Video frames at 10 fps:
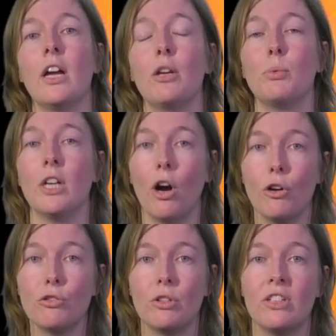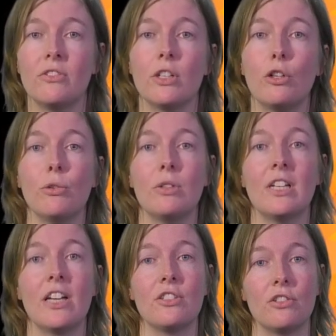and we also didn't include
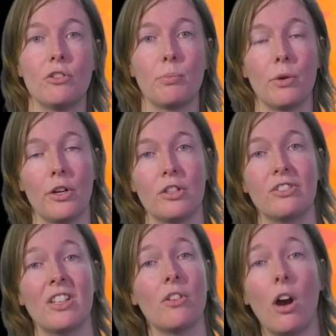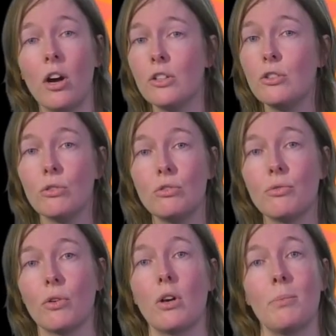assistive products that aren't used
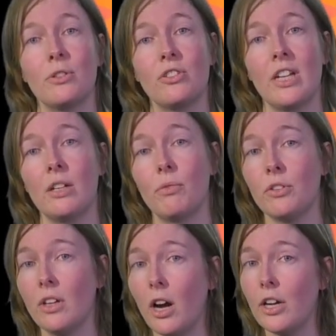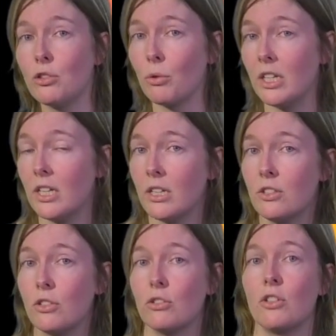for compensating for the eyes or
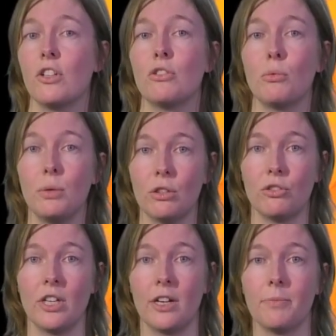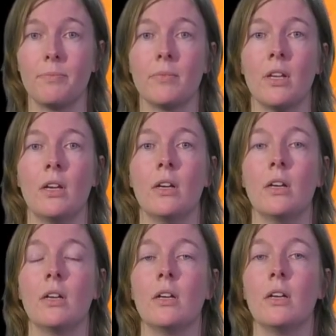ears, such as a wheelchair.
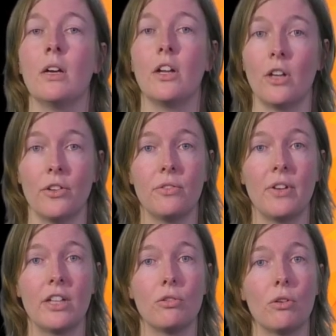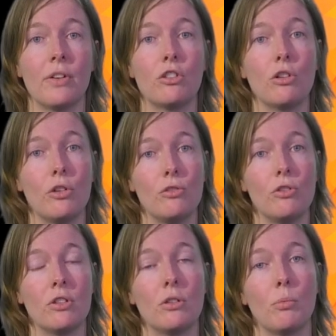Another factor of
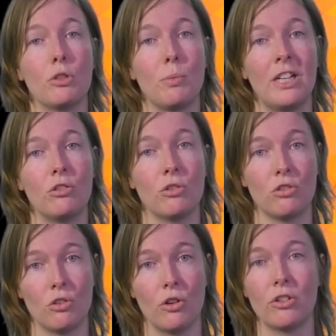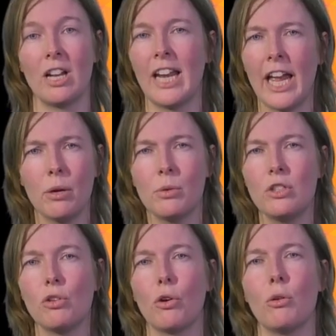exclusion was when it concerned a
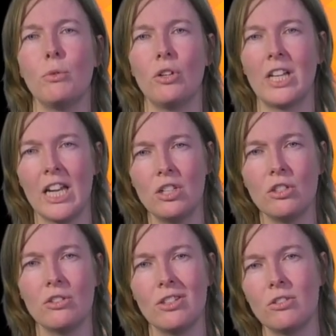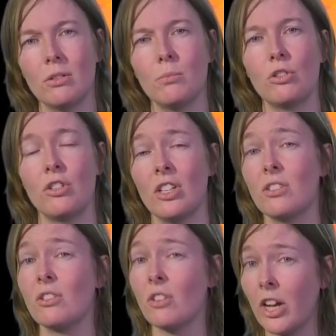language or communication system, such as
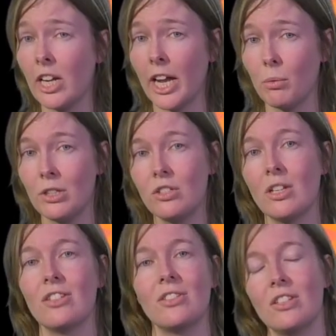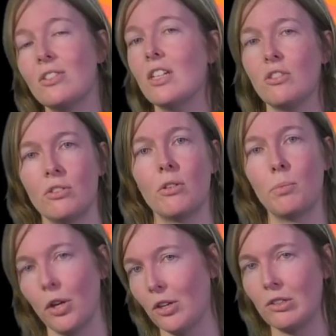sign language, as this isn't a
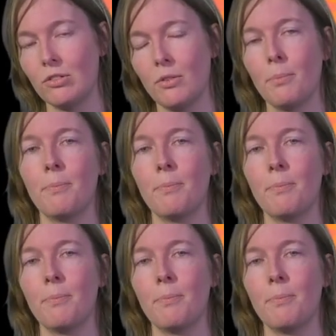product.